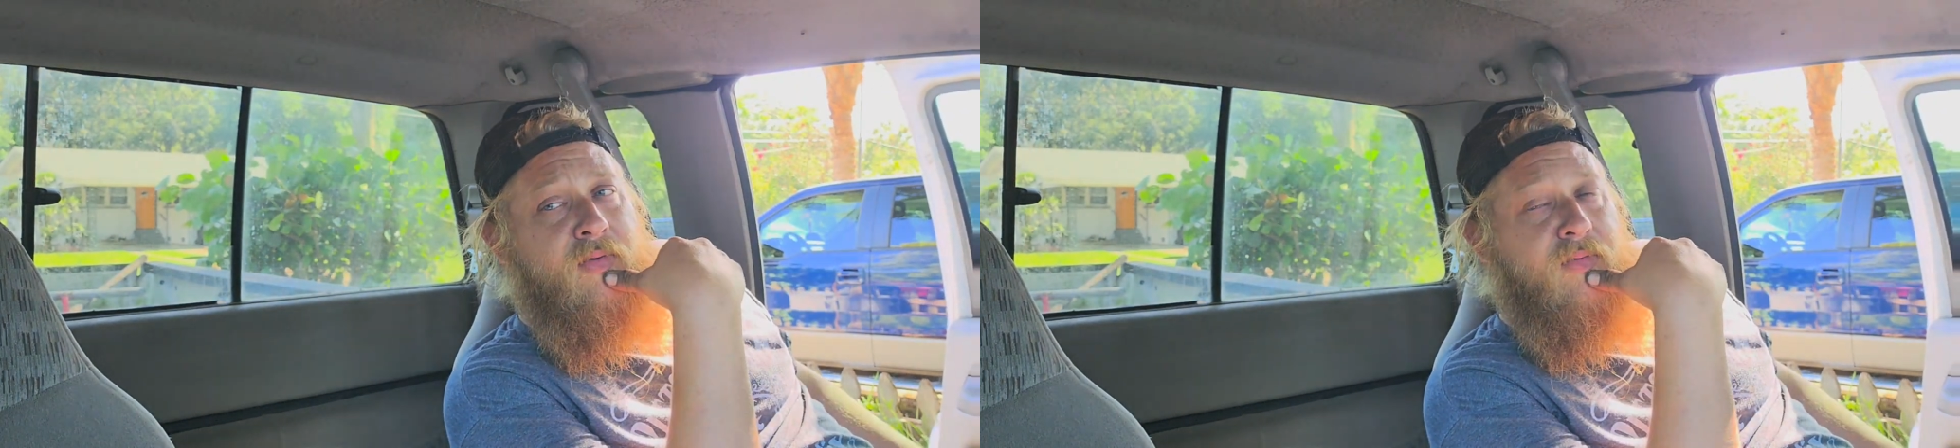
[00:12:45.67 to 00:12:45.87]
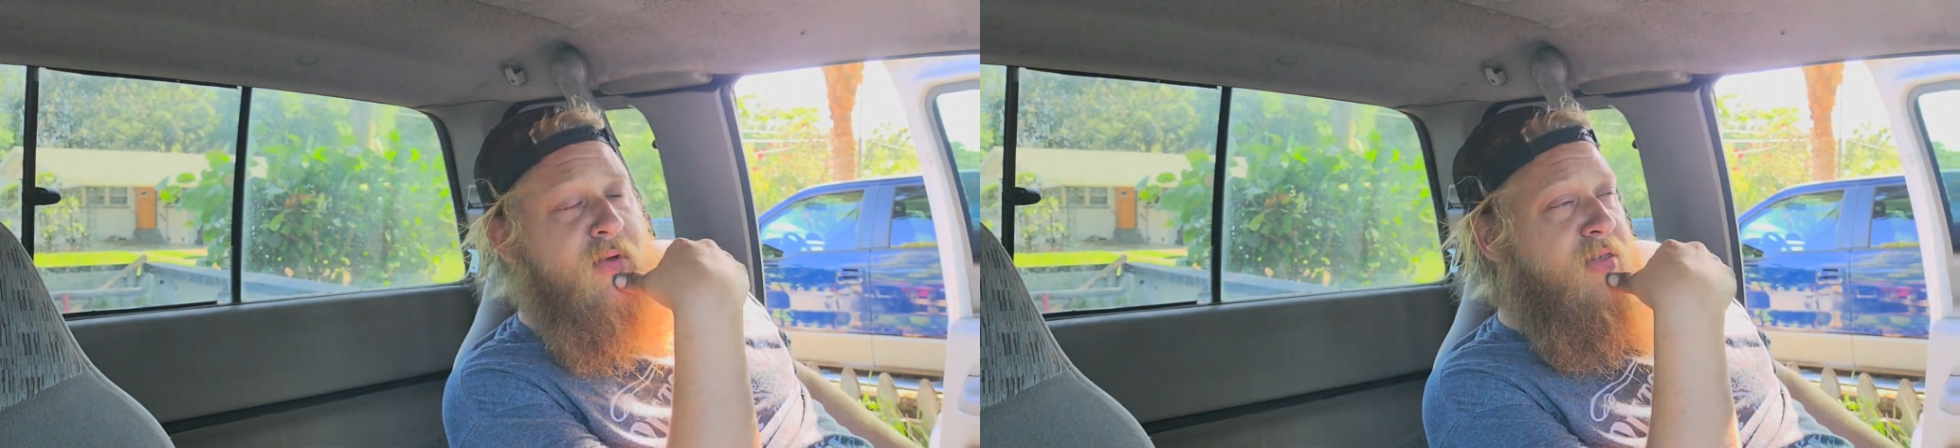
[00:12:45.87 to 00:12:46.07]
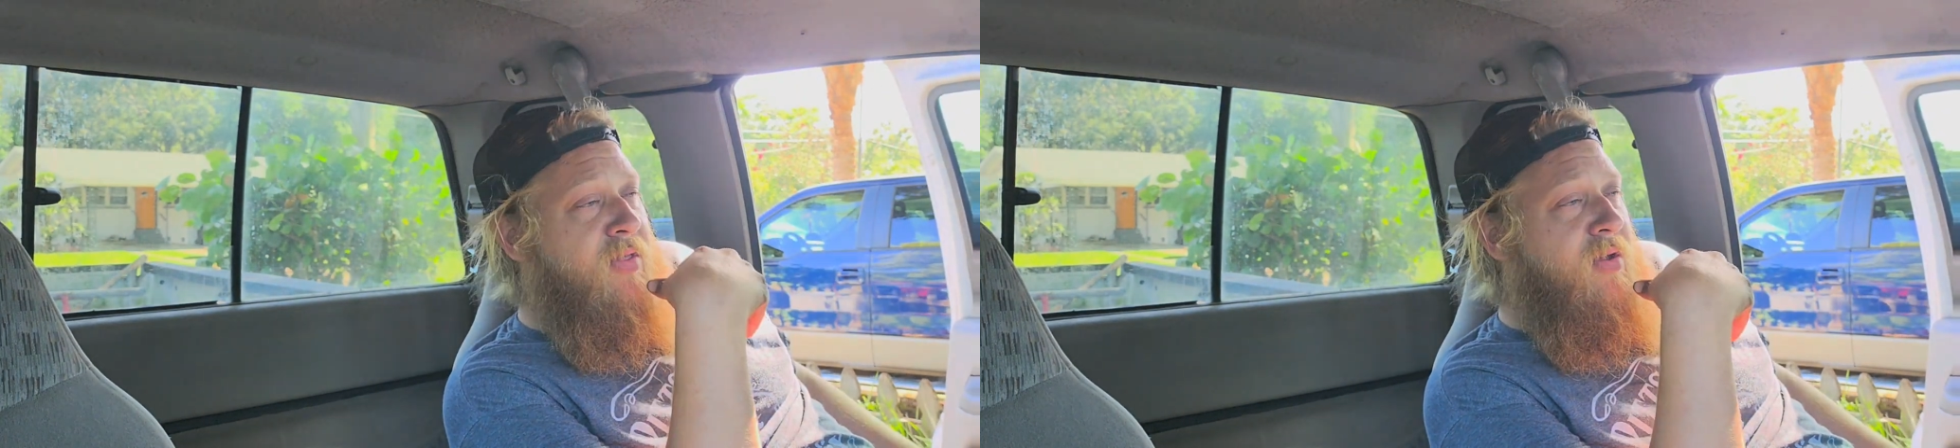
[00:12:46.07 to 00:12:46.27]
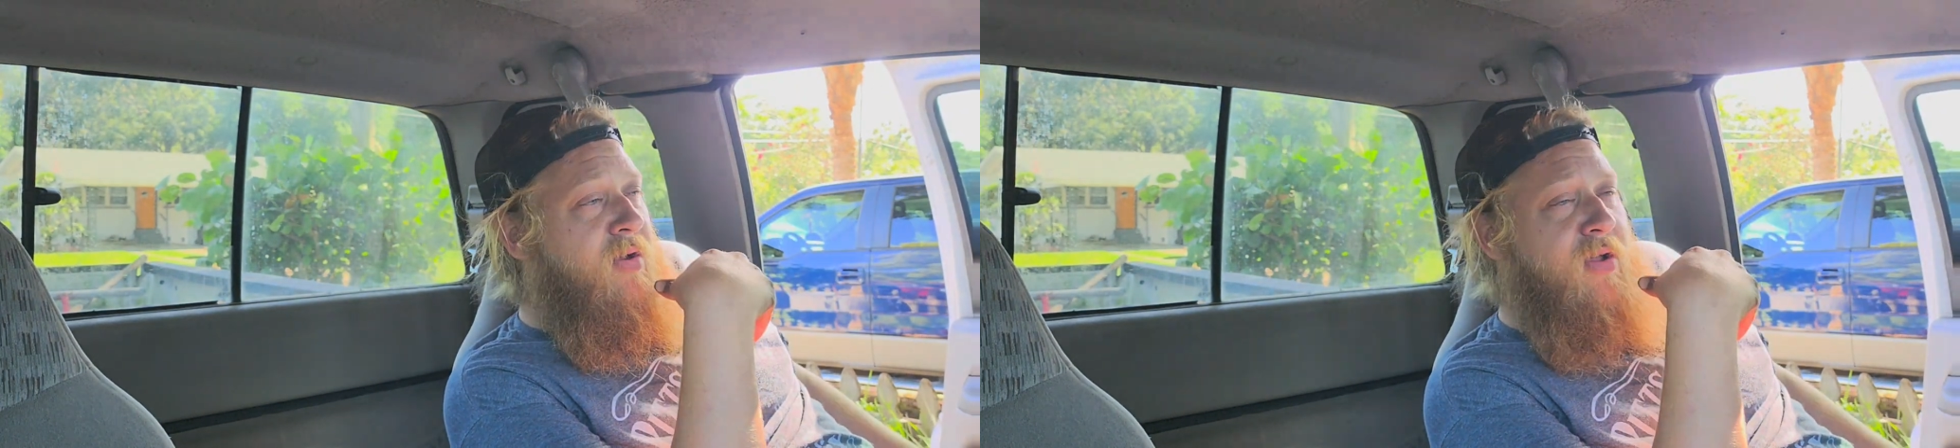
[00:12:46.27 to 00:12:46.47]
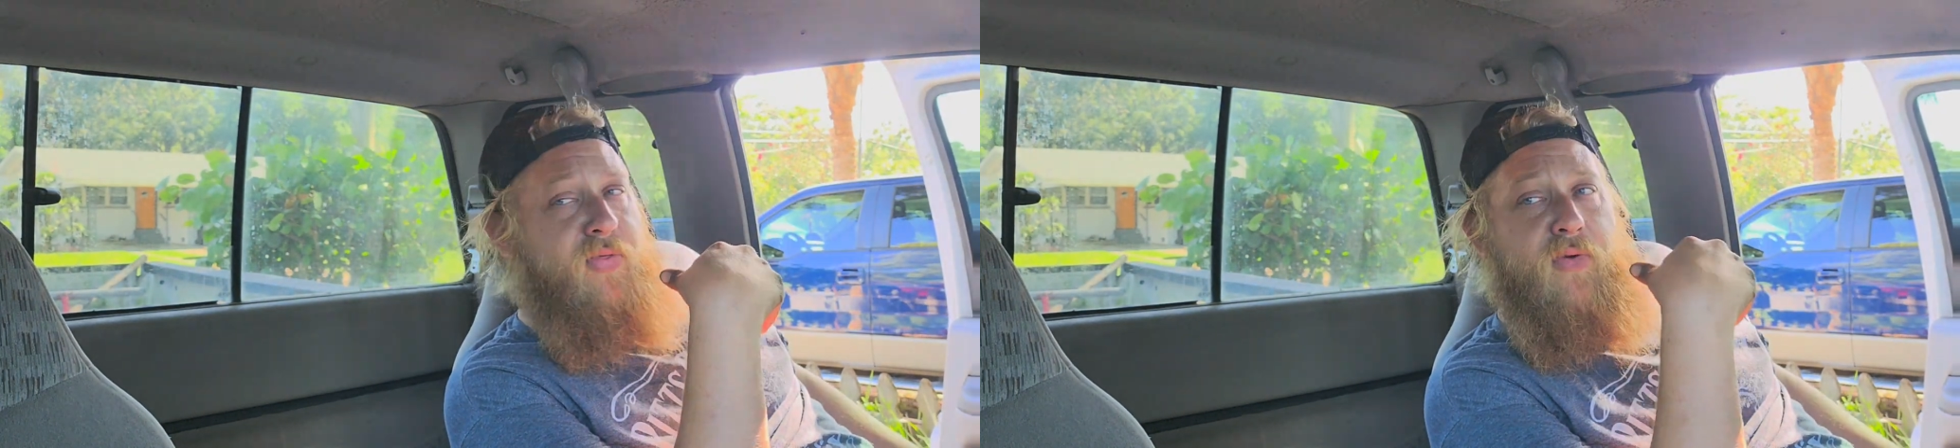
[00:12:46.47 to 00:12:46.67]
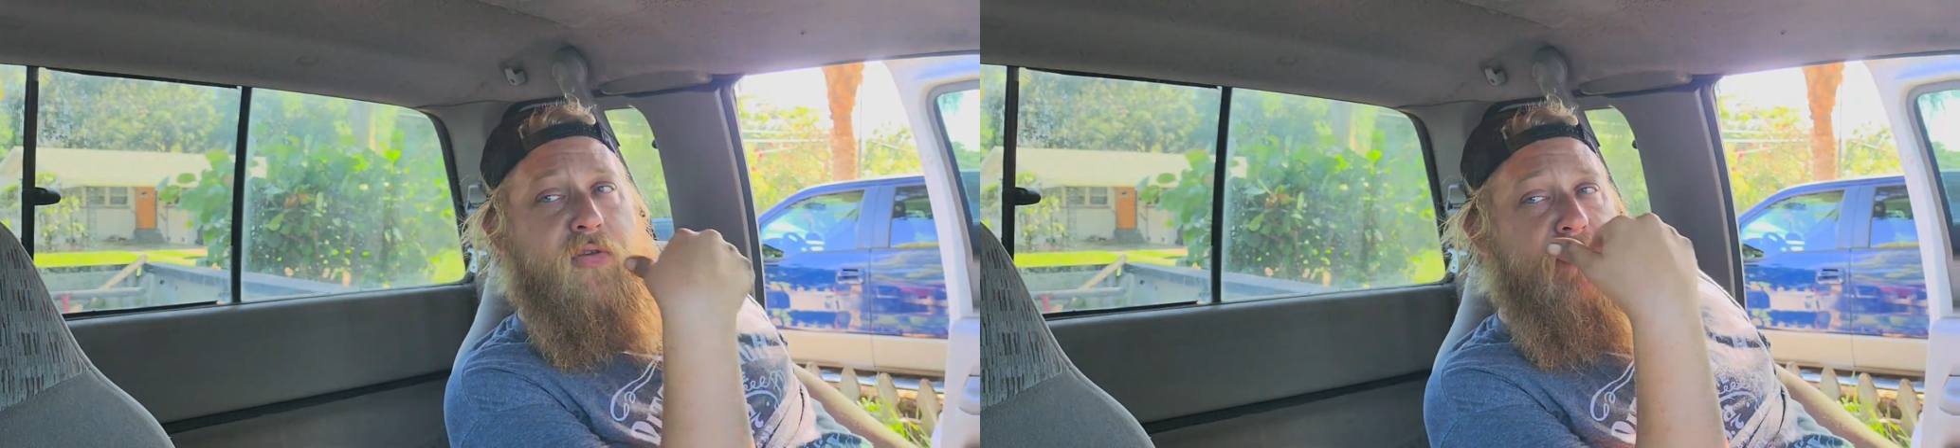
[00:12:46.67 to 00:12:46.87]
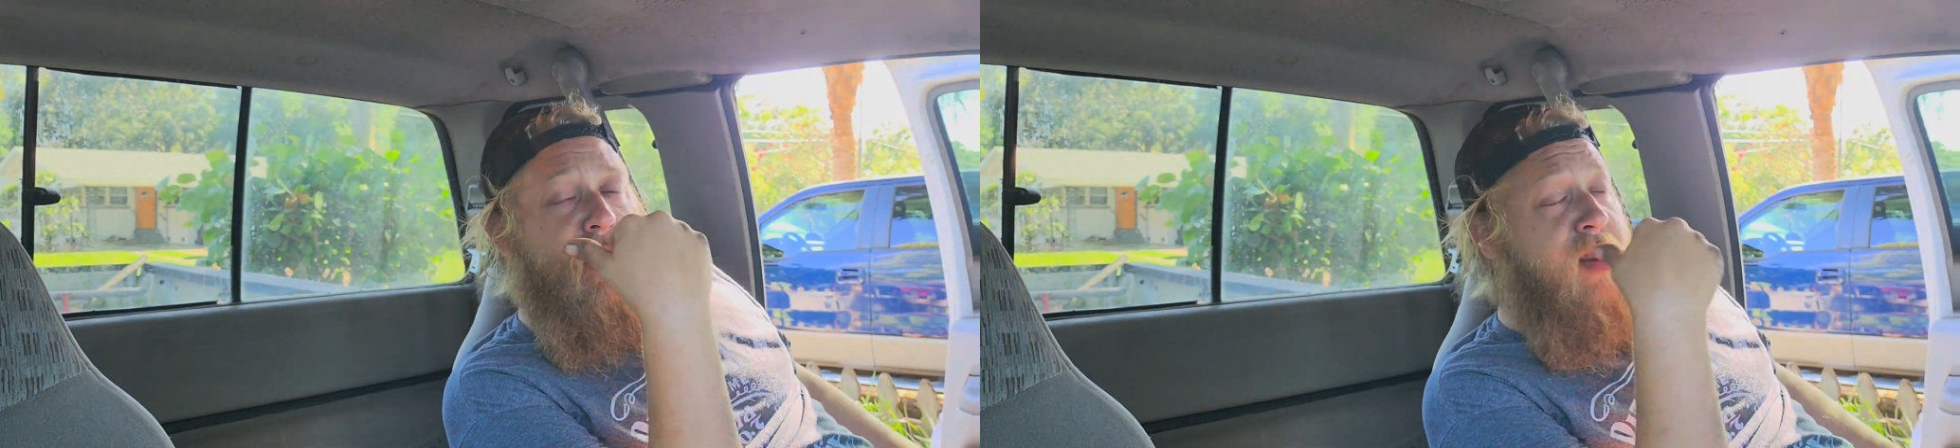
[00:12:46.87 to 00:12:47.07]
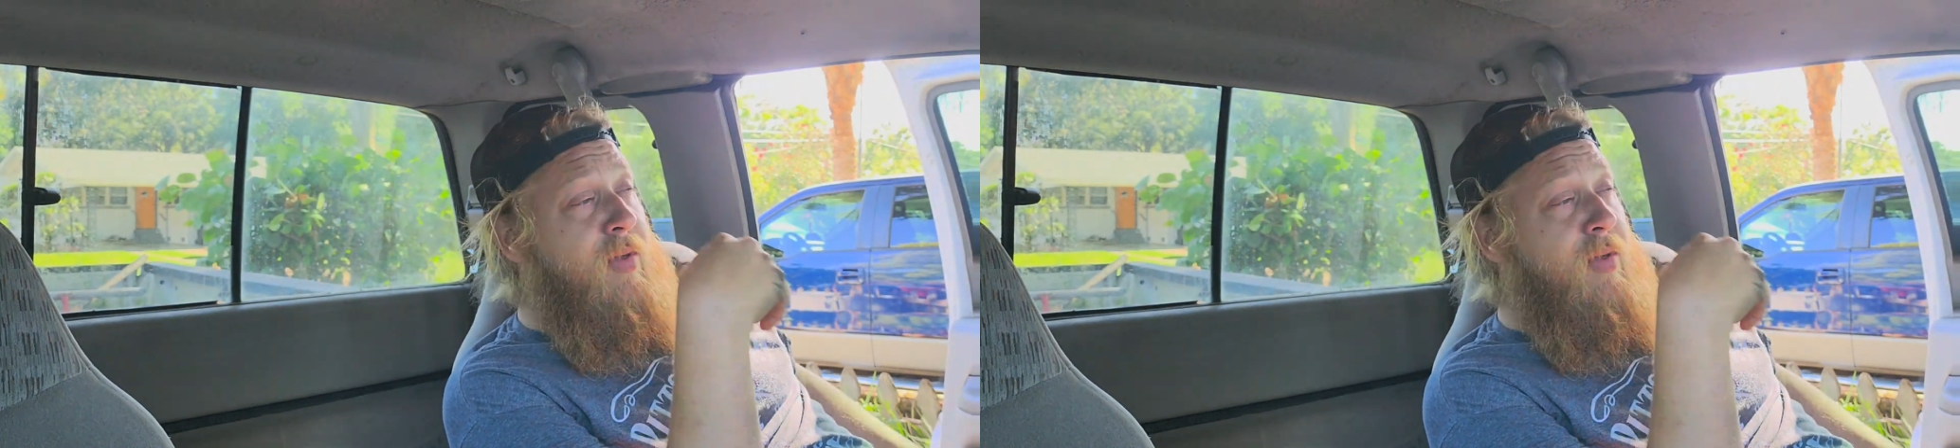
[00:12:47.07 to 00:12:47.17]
We sit there and go throw some money.